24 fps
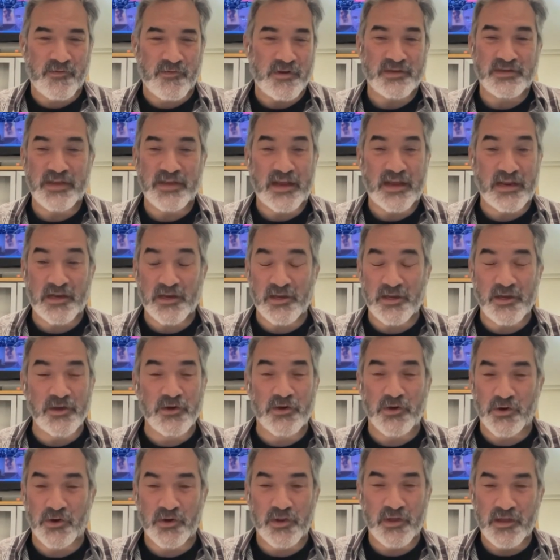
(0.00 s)
for a second
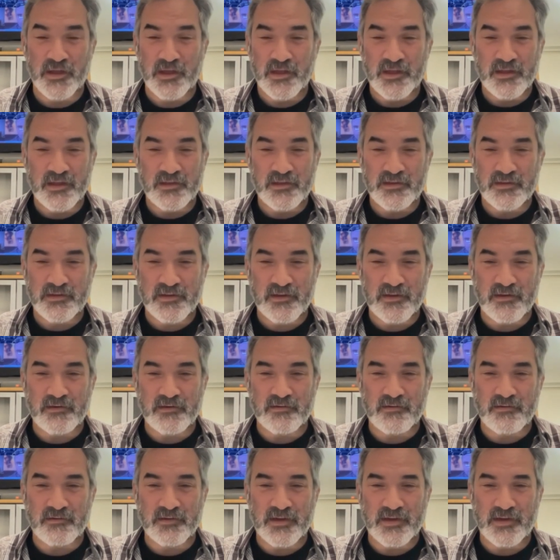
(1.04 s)
year. Right.
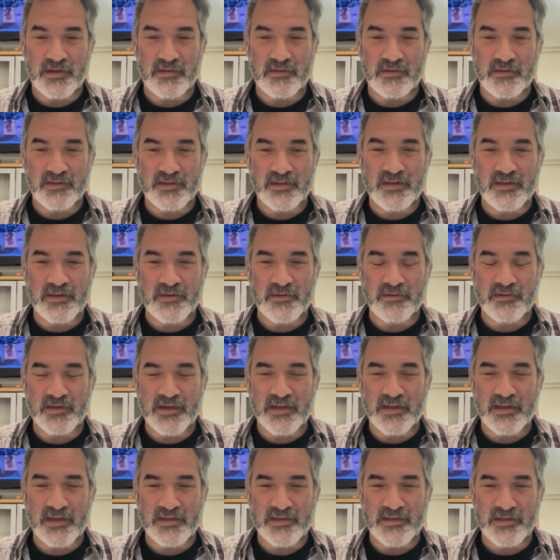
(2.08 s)
So, you know,
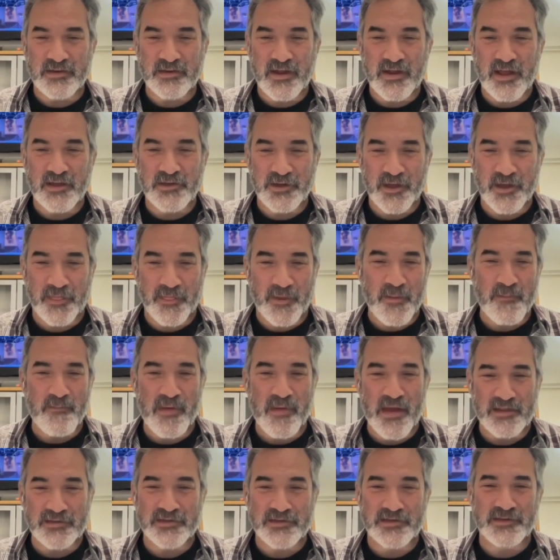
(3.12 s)
I guess they're hedging their
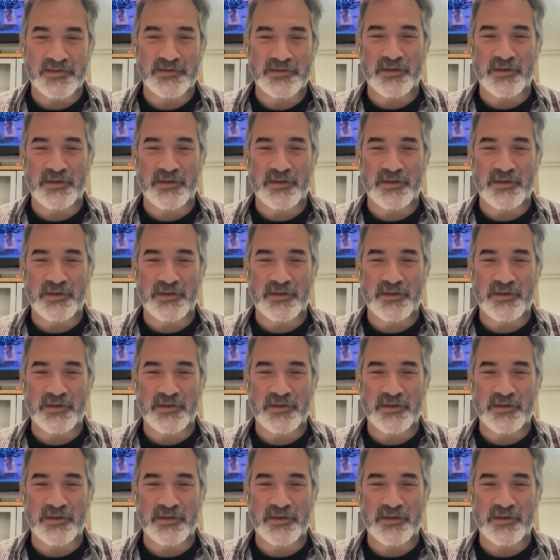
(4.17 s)
bets